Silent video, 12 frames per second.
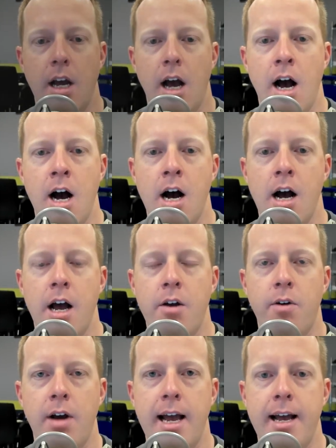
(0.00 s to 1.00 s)
I
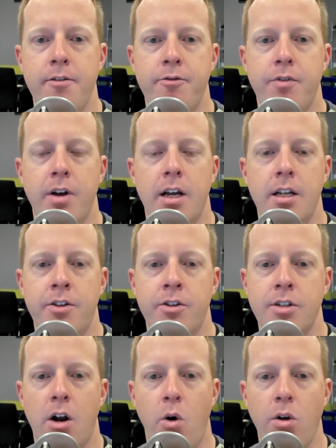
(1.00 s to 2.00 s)
don't have,
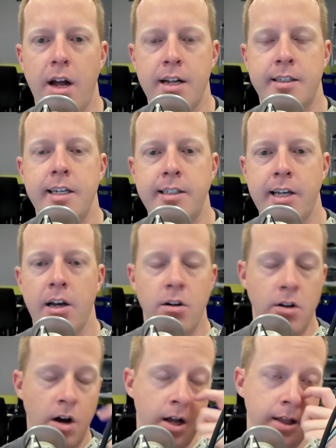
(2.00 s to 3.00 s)
there's not a whole lot of
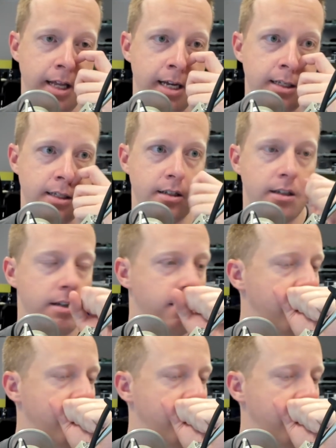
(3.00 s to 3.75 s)
detail on this